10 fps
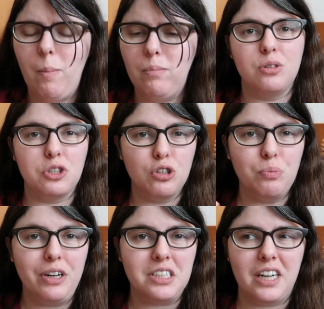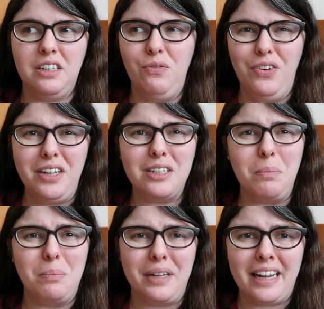So the shortbread is kind of
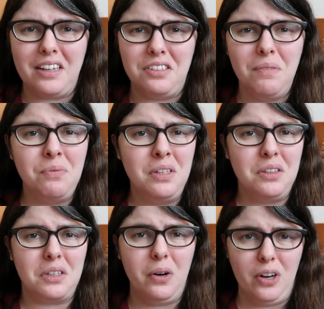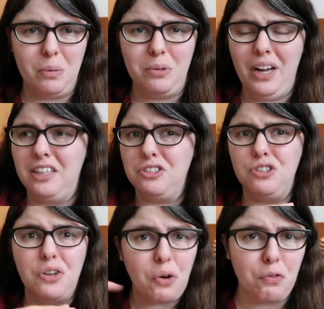vanilla bland. The caramel has
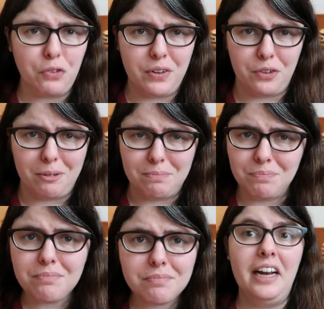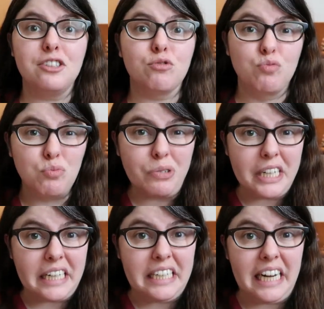no flavor and it's
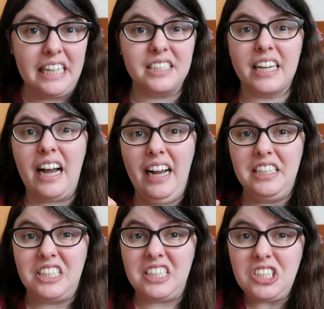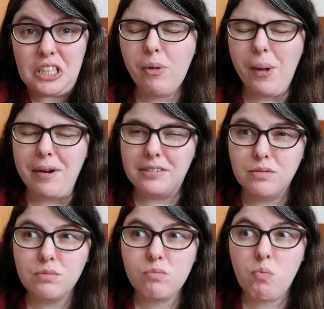really dense. Like I had to seriously
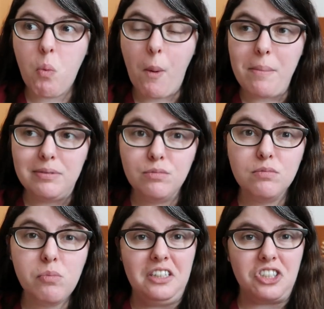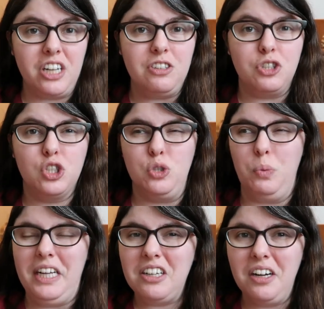chew to get through that. And just kind of
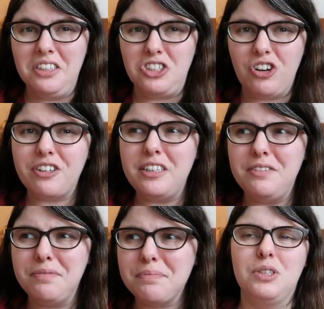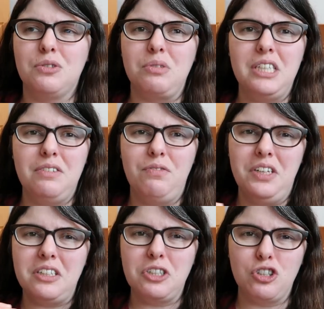sweet on the chocolate. So it's really
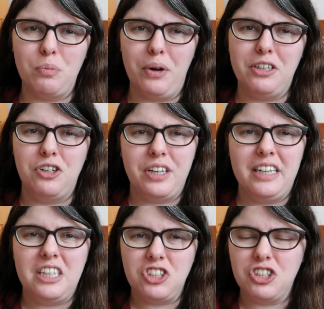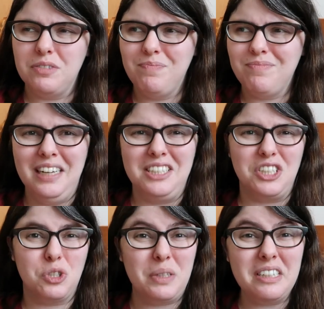vanilla shortbread cookie-ish
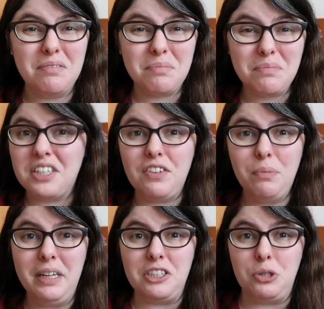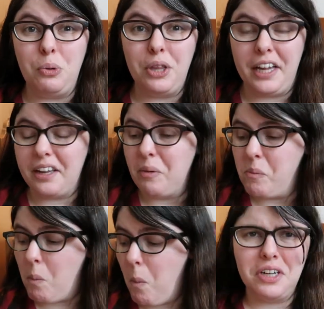and sweet. It's giving me a toothache
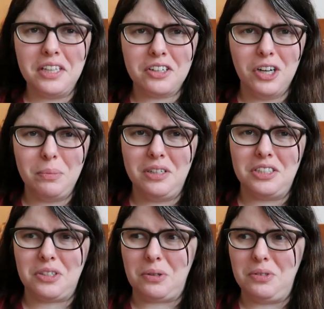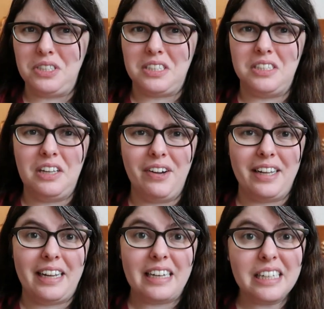trying the caramel on its own to see if
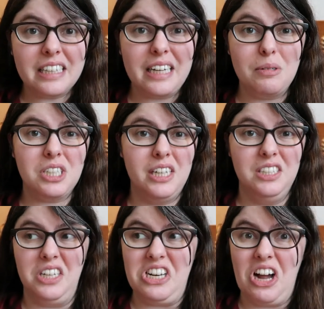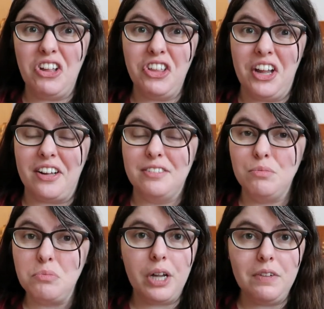I can get anything. I'm just tasting nothing,
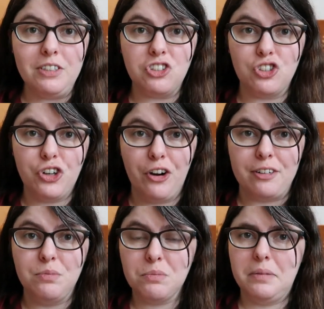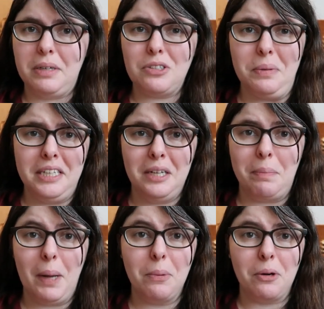not even sugar. Might as well be
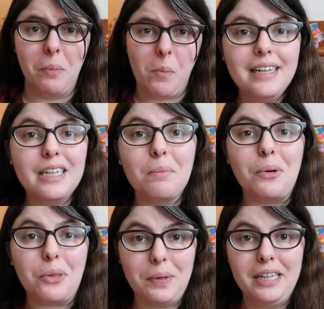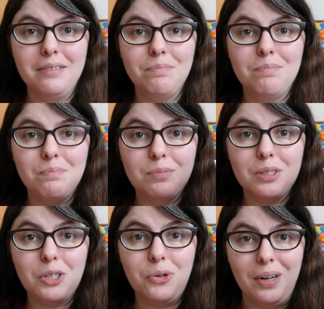eating paper. Number three,
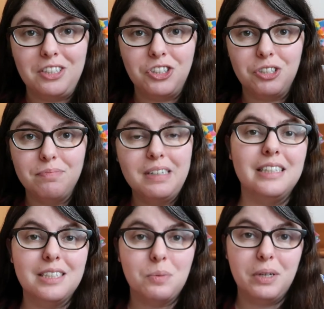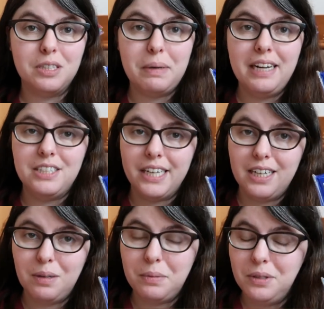crunch. This was my
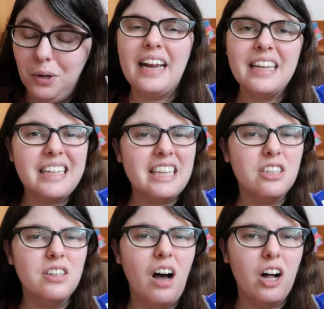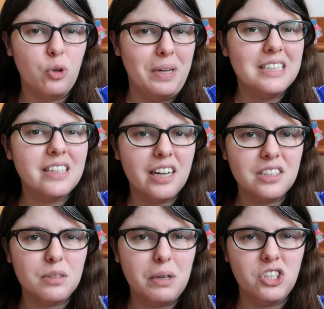jam. I didn't like the Halloween
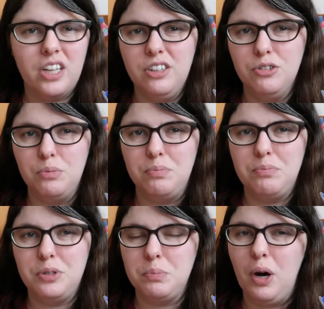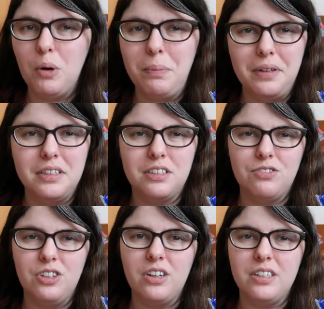size as much. That little small piece
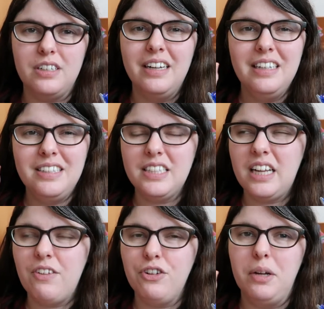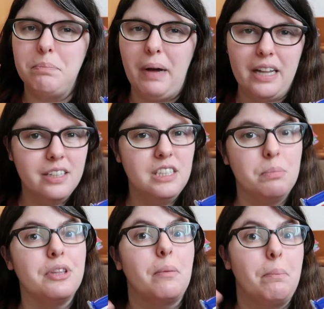of chocolate didn't have the right balance,
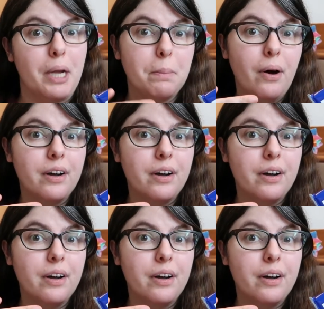but the big